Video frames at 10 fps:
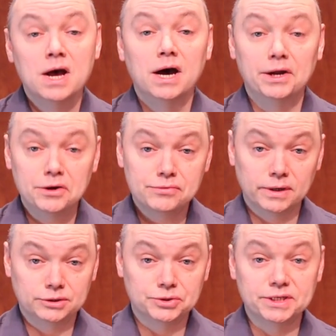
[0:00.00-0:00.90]
Another
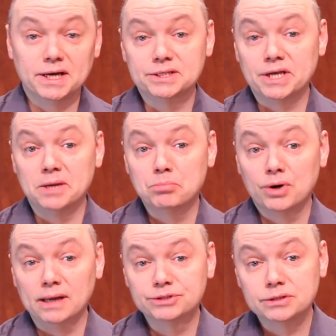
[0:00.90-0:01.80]
exercise, and
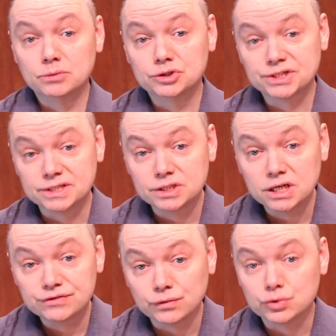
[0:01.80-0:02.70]
perhaps the most
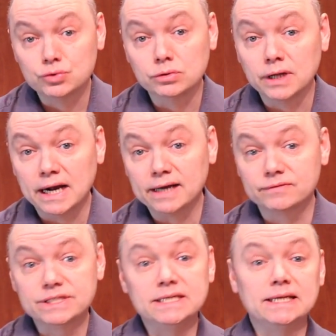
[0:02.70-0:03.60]
successful tool I have
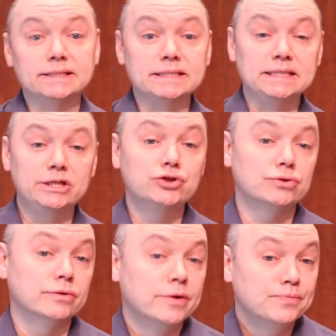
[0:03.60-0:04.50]
seen as a
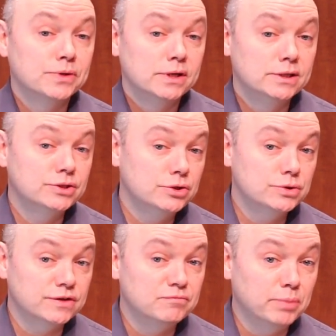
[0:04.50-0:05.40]
teacher, is the use
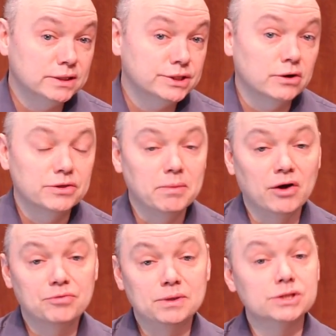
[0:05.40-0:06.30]
of buzzing on the
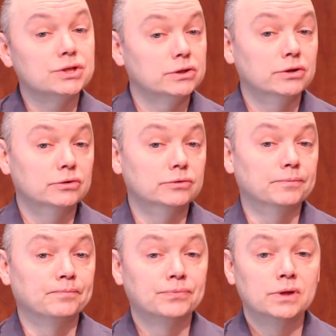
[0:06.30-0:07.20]
mouthpiece alone.
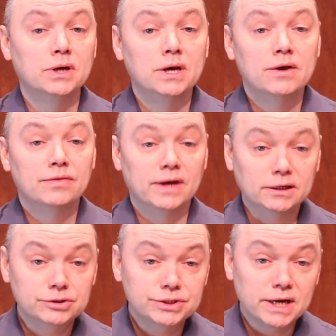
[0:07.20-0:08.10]
The
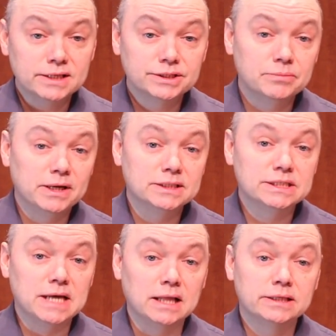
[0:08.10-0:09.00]
exercise demands
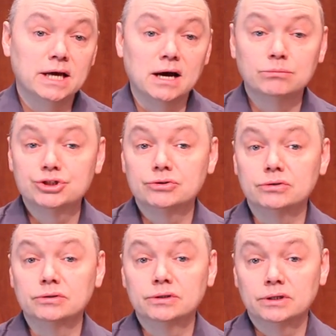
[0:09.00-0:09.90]
solid
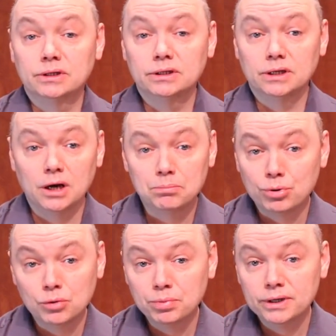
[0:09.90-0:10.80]
embouchure,
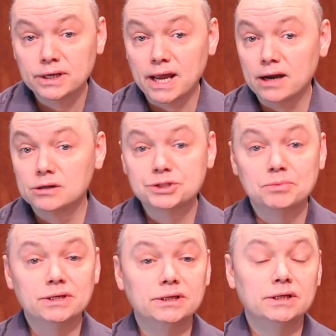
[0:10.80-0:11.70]
appropriate
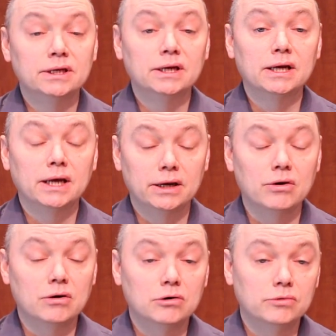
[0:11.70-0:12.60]
airspeed, and
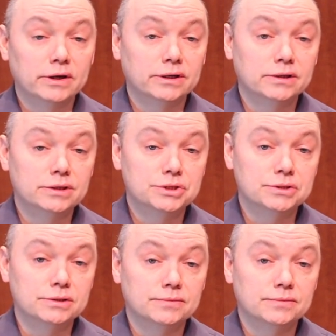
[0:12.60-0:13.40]
oral recognition.